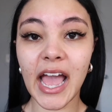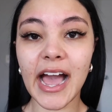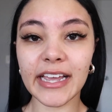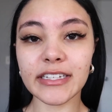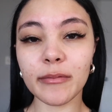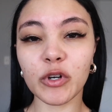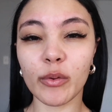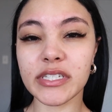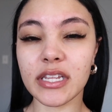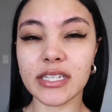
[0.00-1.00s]
I ended up
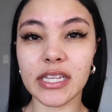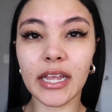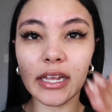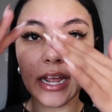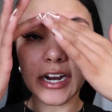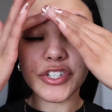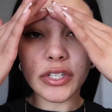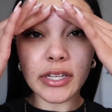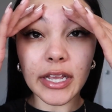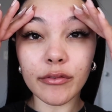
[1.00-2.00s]
going to the sink and
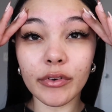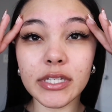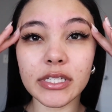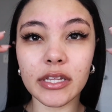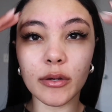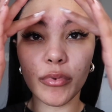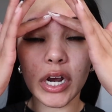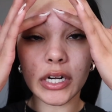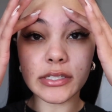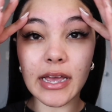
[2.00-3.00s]
actually like rinsing the
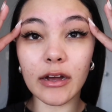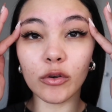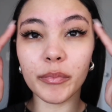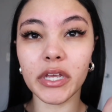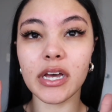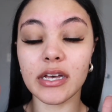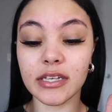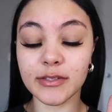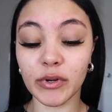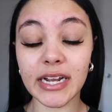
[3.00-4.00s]
product out,
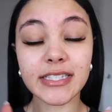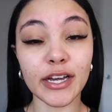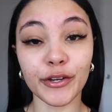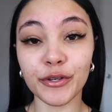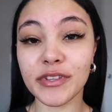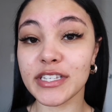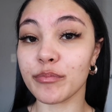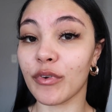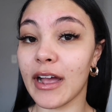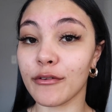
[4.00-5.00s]
because when I tell you this
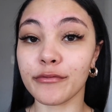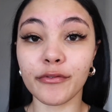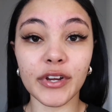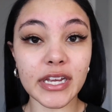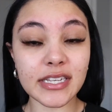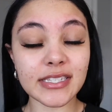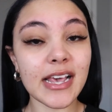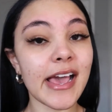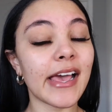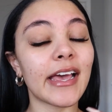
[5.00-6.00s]
brow freeze
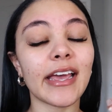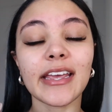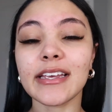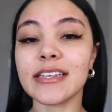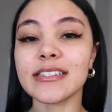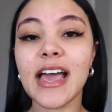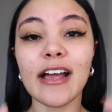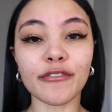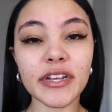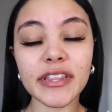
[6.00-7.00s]
is
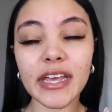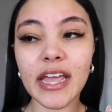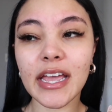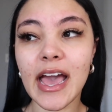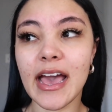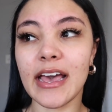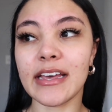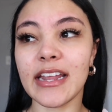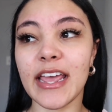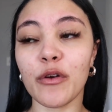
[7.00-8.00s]
everything
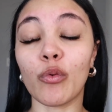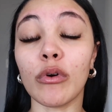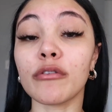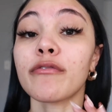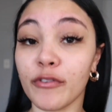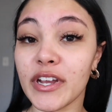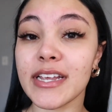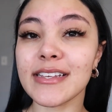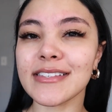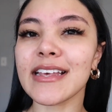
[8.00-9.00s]
and it will
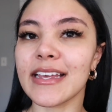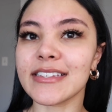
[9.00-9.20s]
freeze, it